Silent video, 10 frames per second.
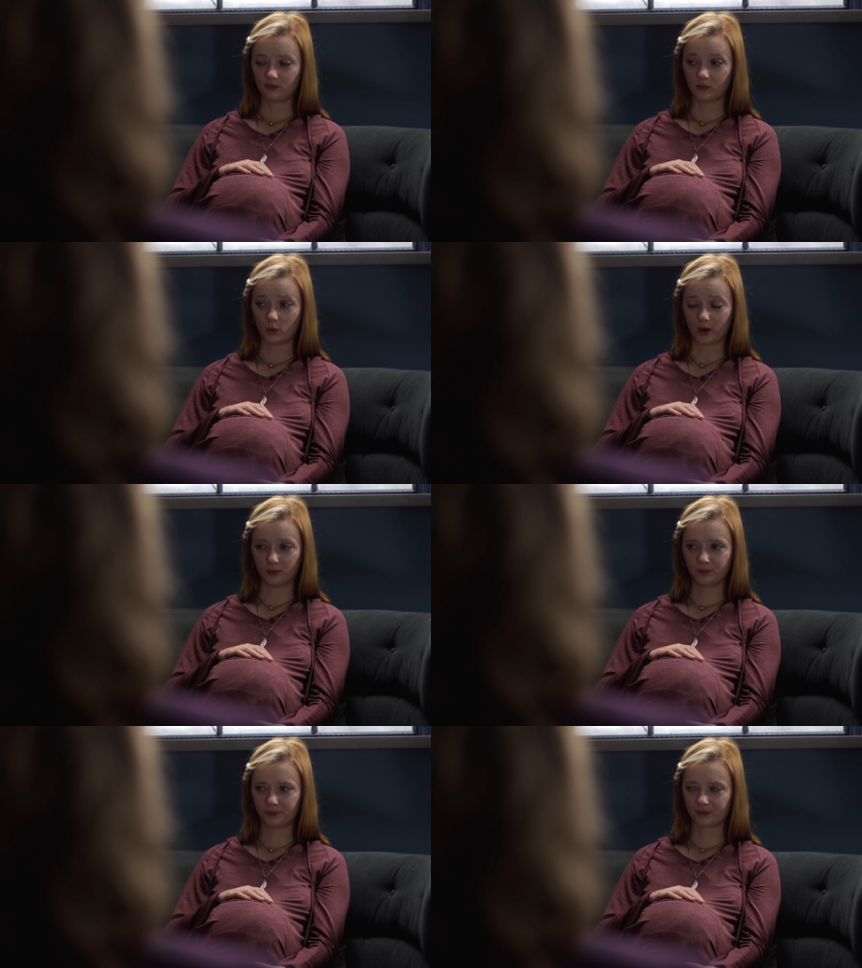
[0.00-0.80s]

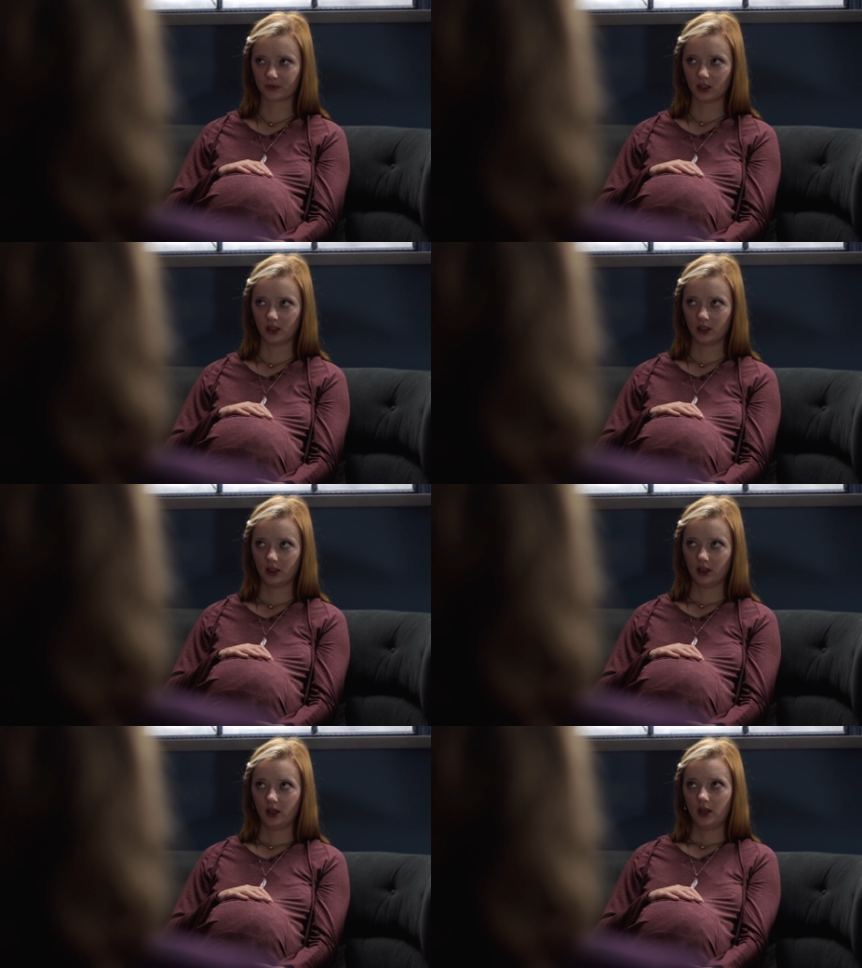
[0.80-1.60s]
Well,
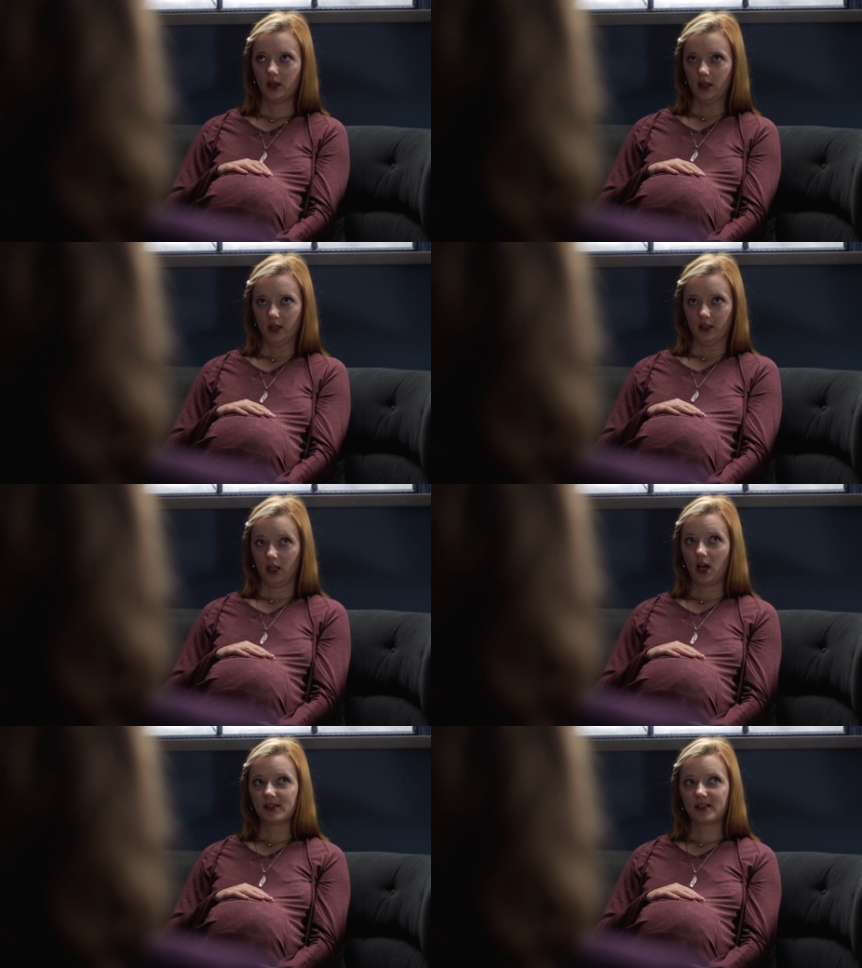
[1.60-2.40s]
the
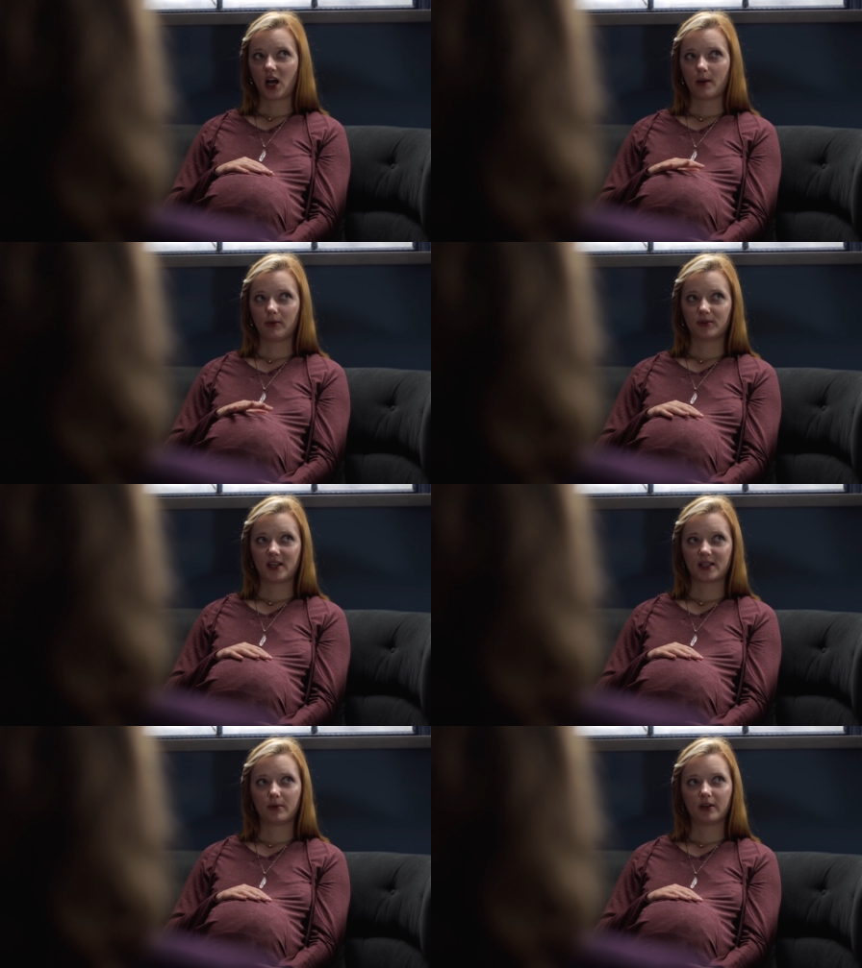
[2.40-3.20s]
last time it was
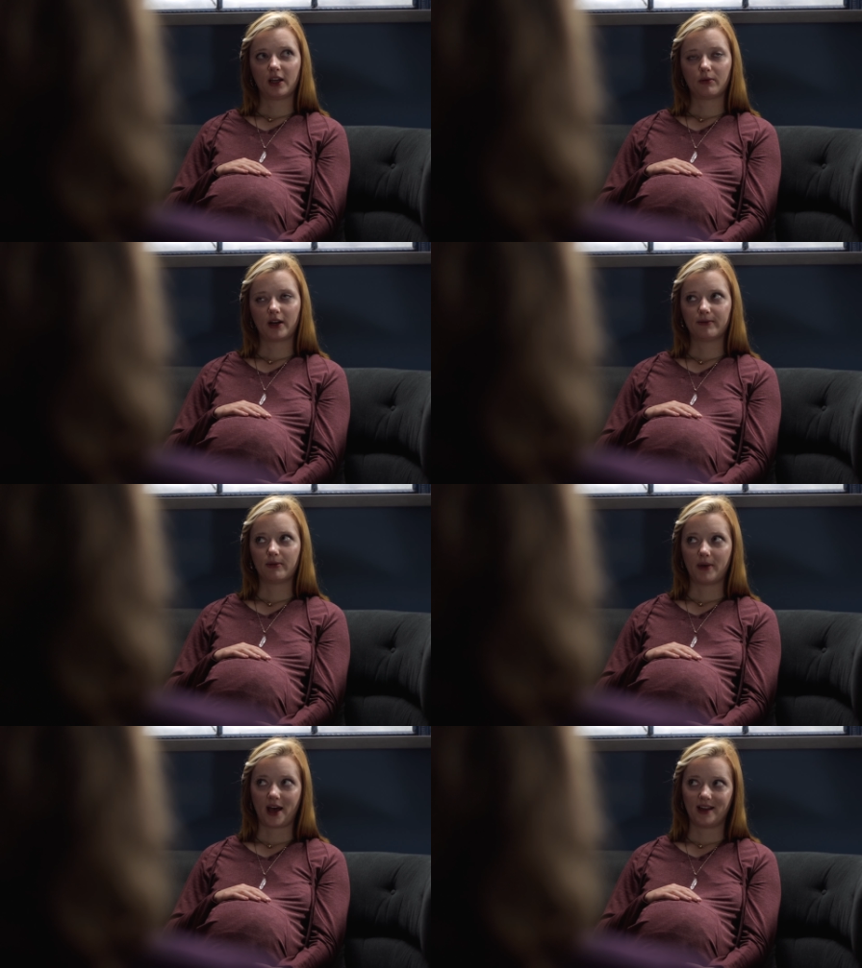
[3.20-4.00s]
as we were getting ready for
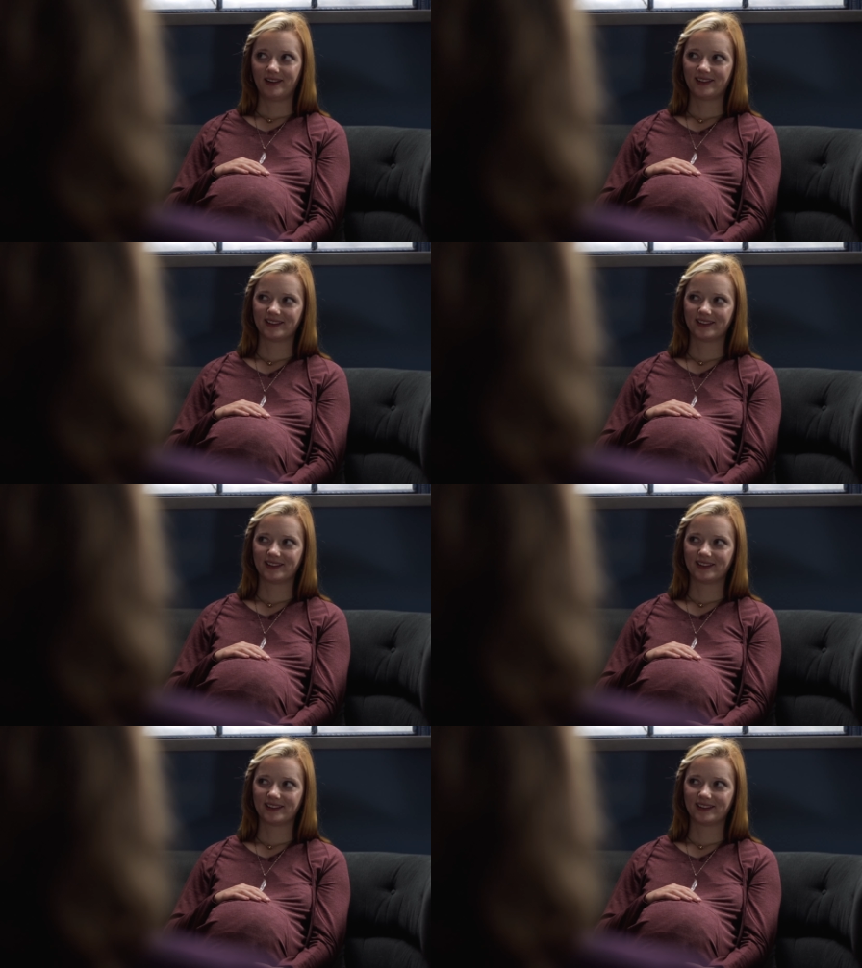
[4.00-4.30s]
bed,